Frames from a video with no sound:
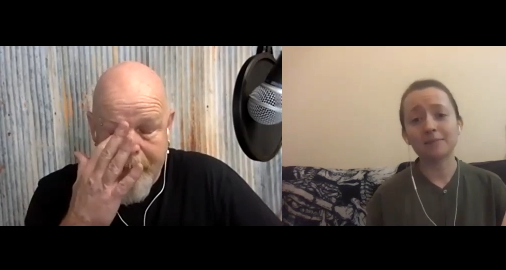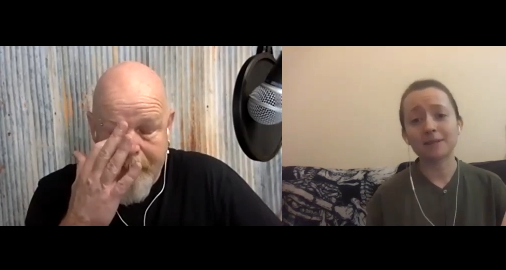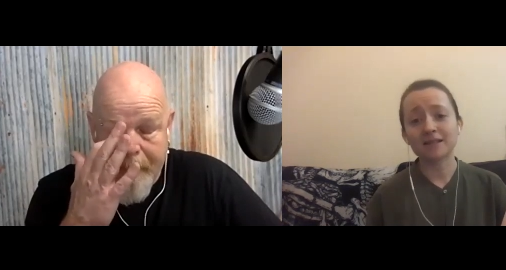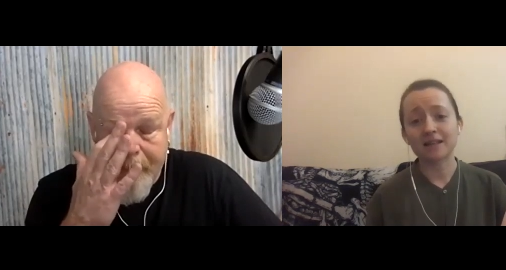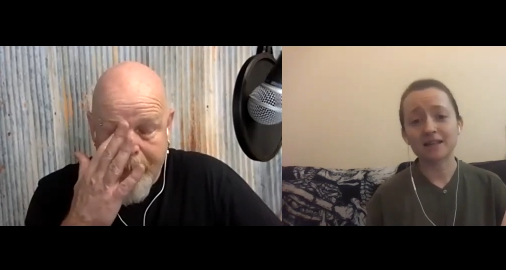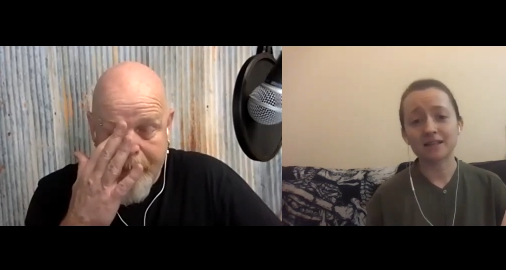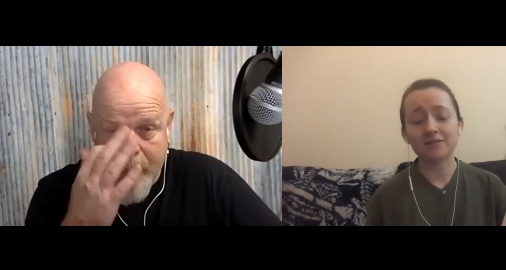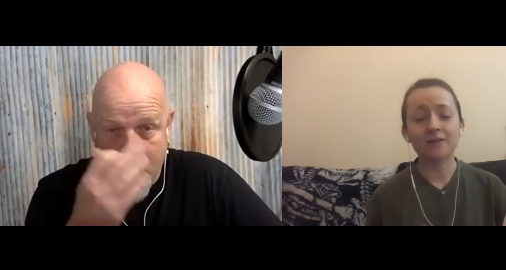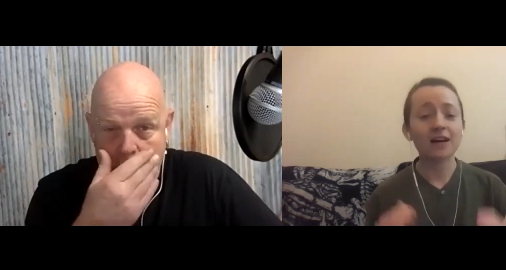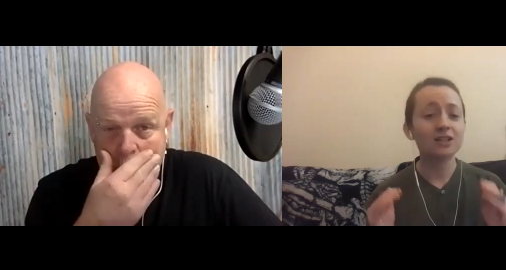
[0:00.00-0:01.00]
Speaker 1: business, if
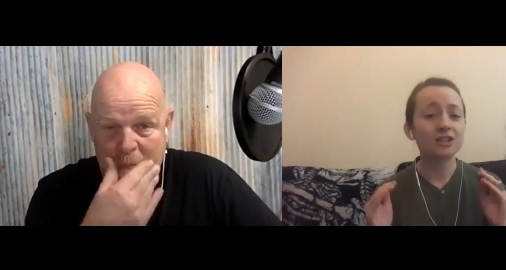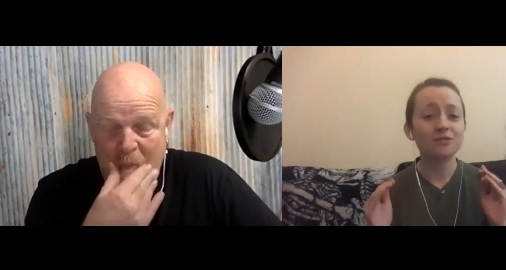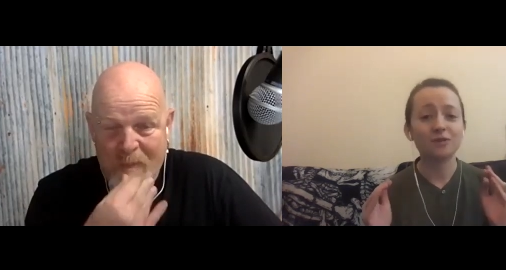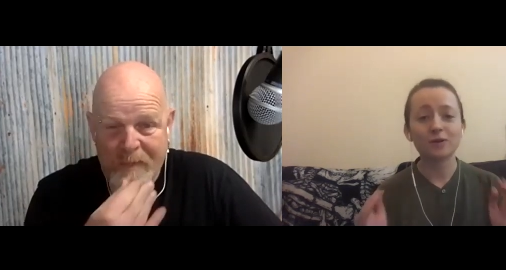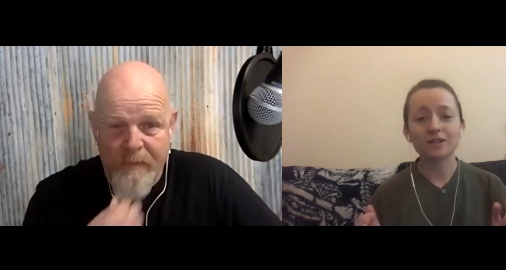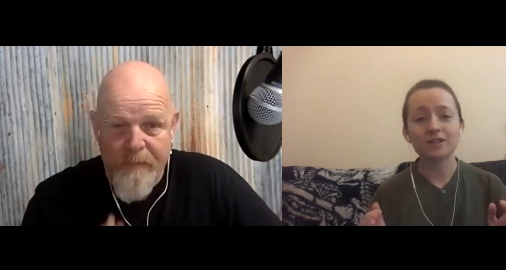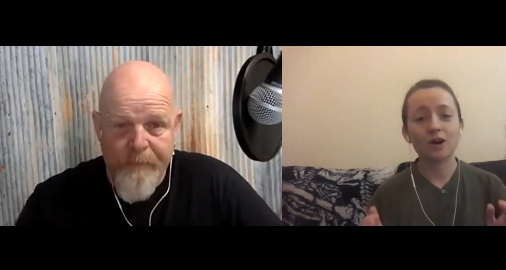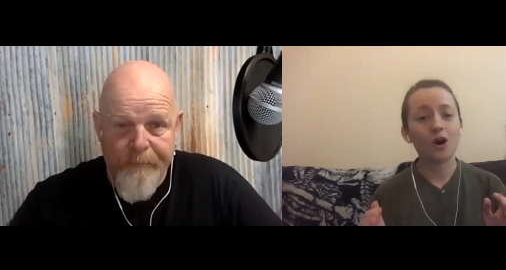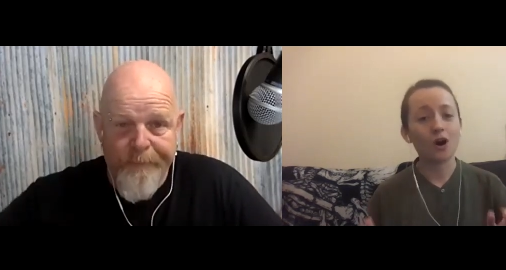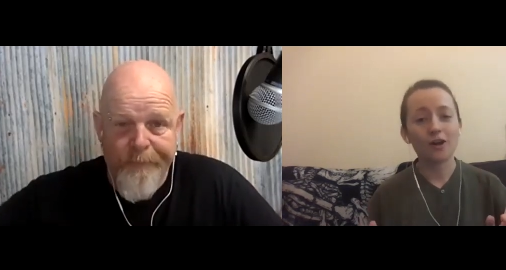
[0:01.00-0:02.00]
I just focus
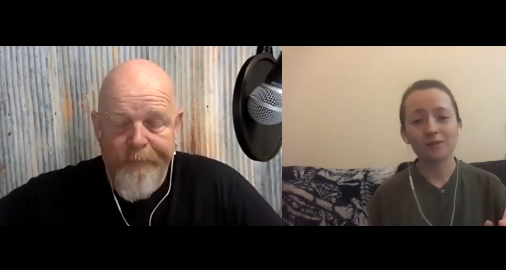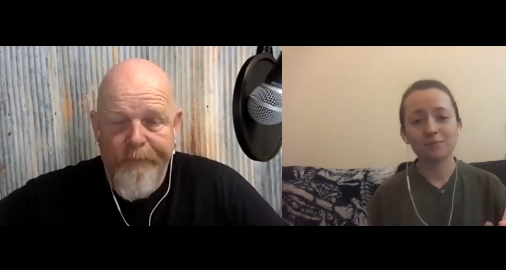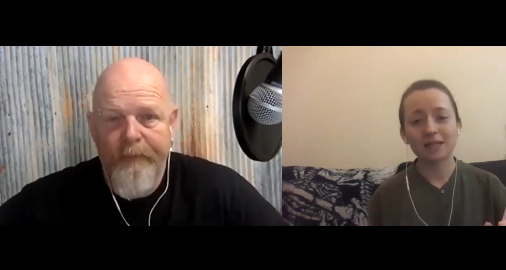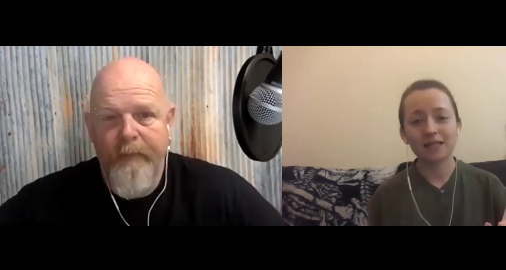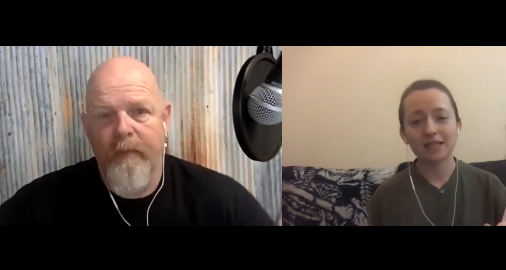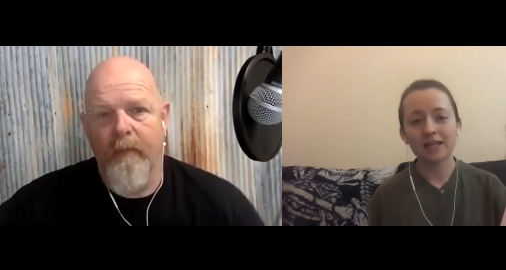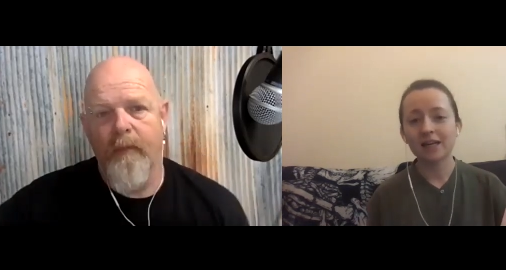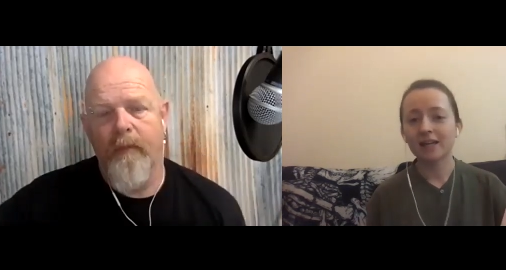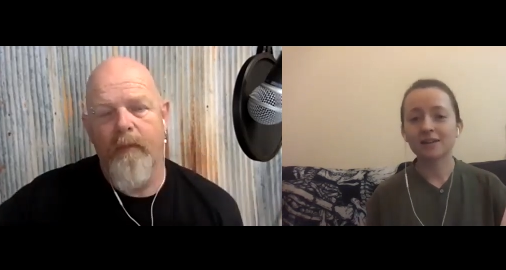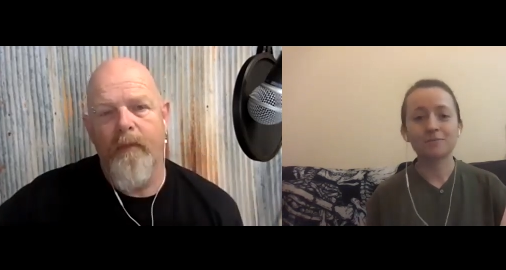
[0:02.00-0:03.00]
on the money,
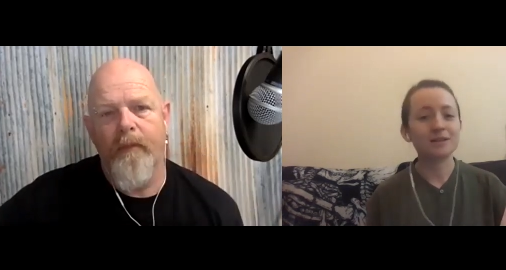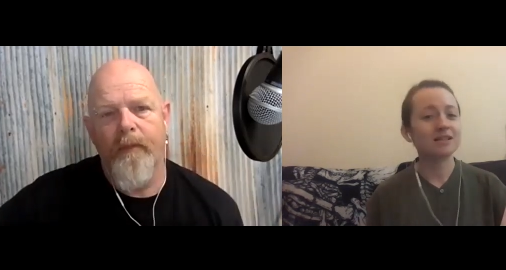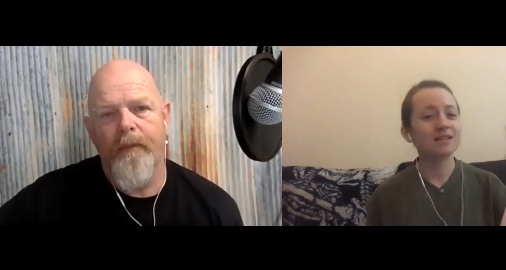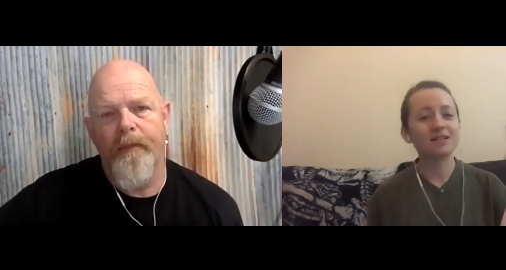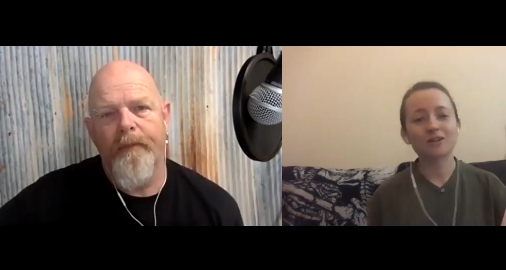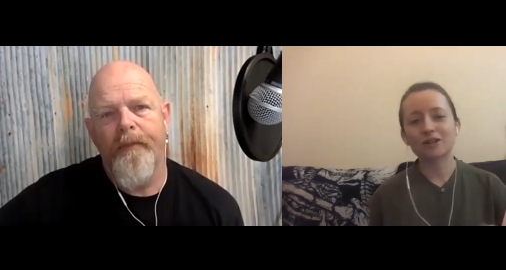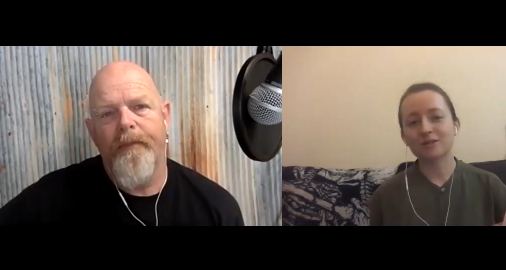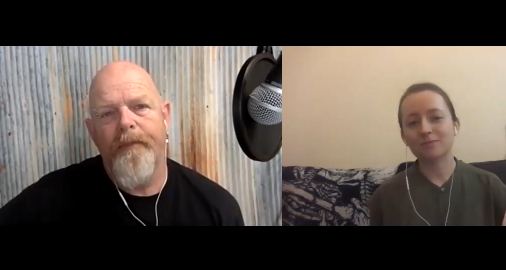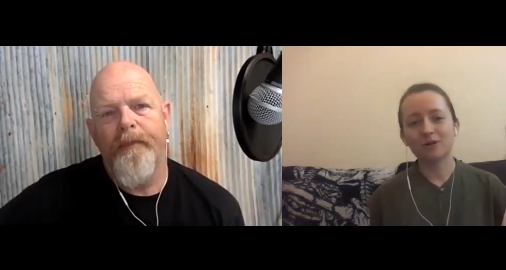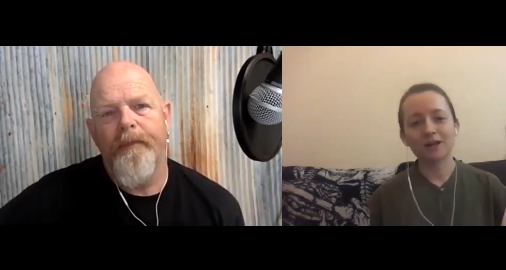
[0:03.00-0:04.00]
the business starts
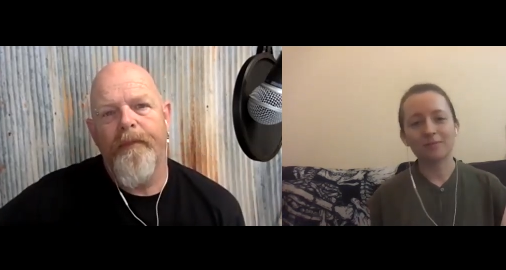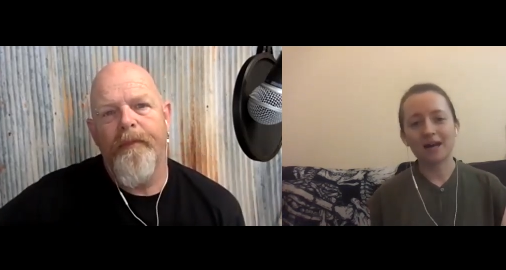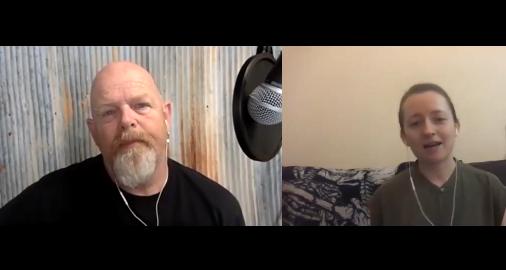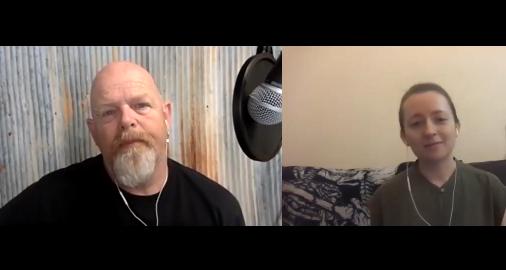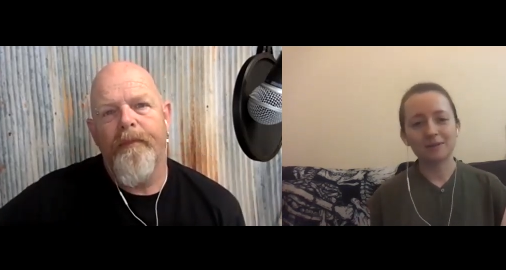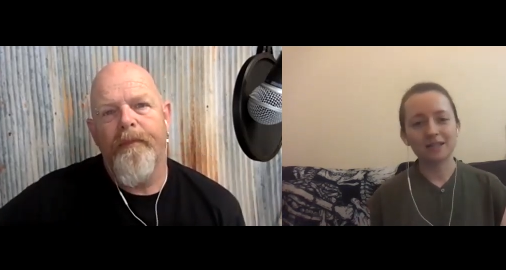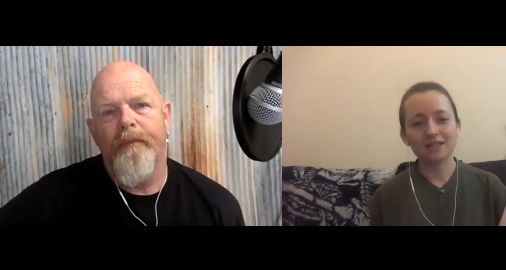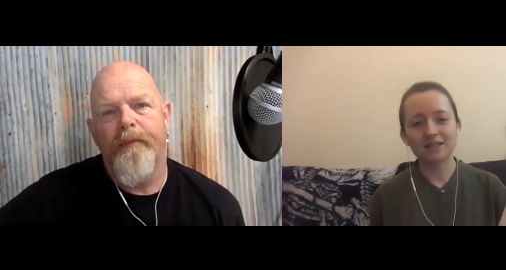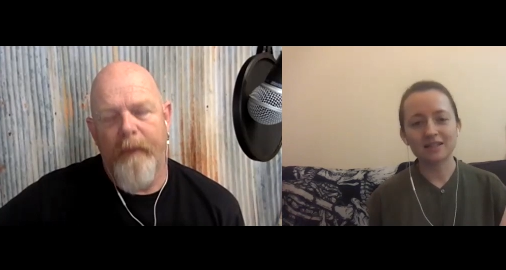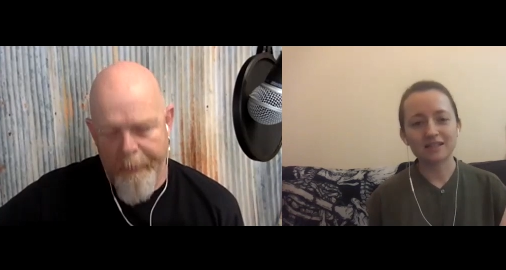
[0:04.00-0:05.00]
pulling back
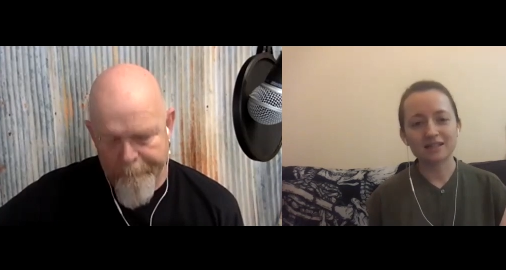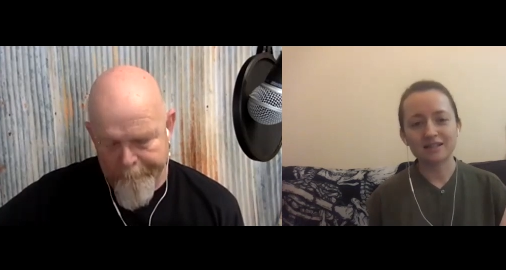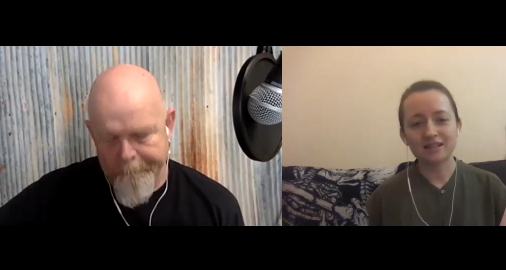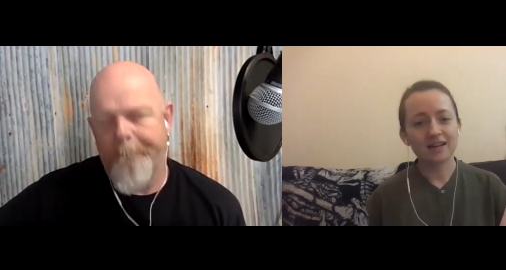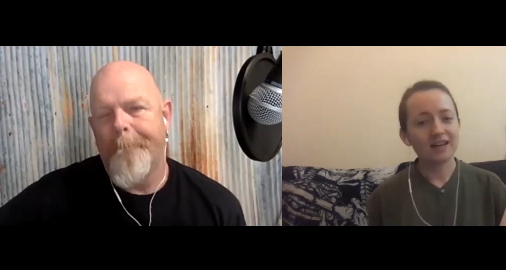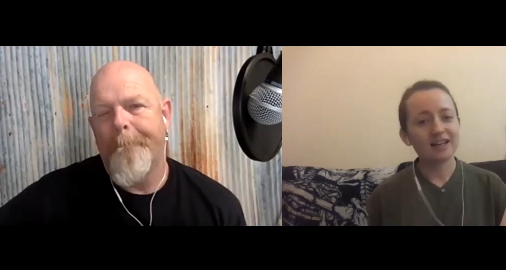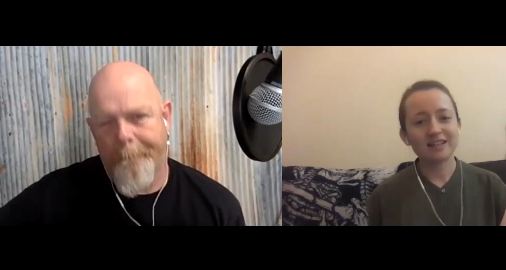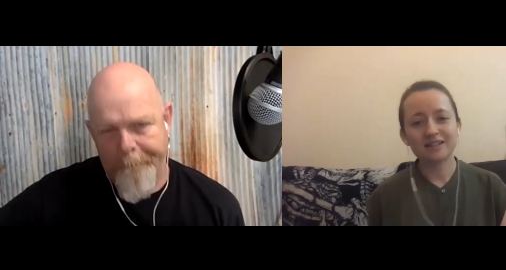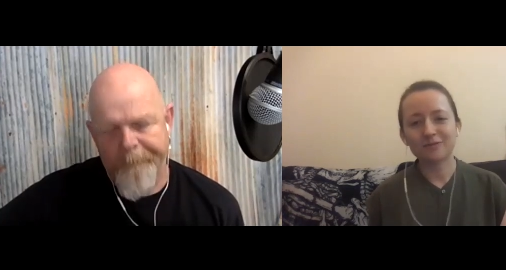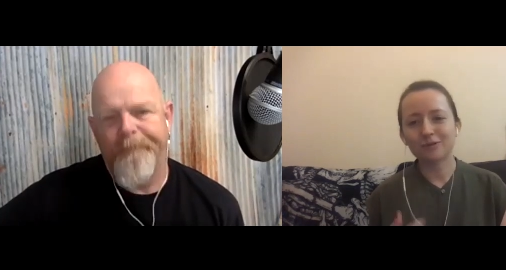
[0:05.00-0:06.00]
because
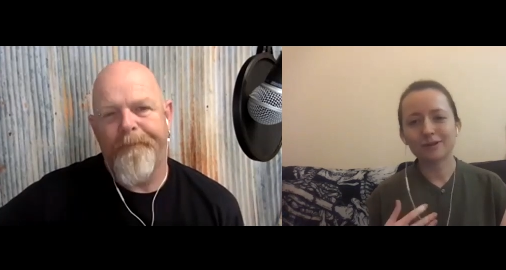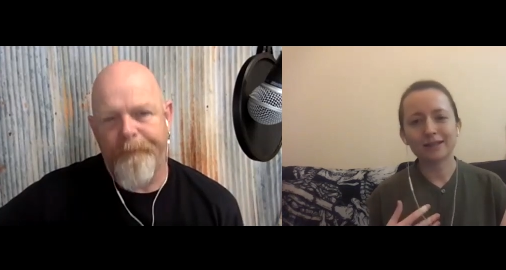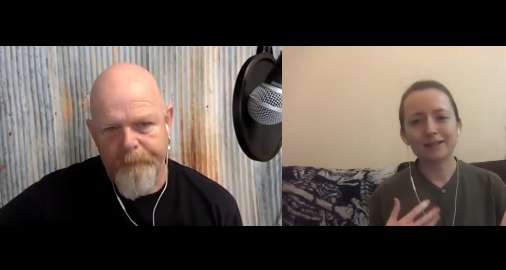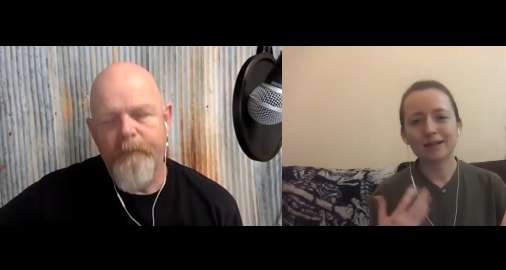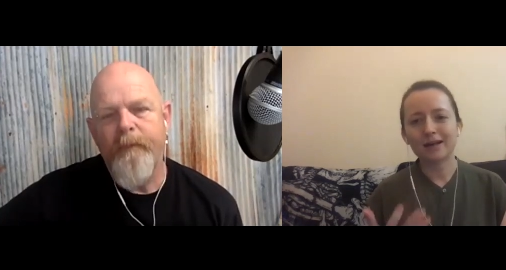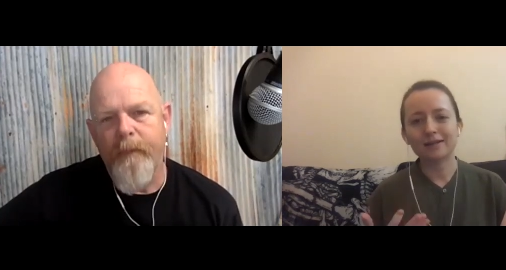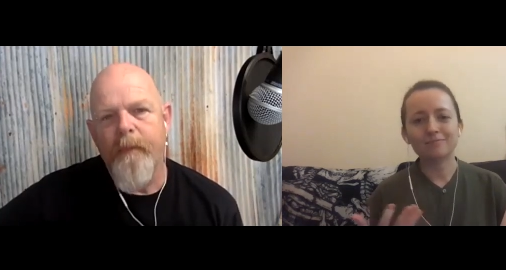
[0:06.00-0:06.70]
it's really not,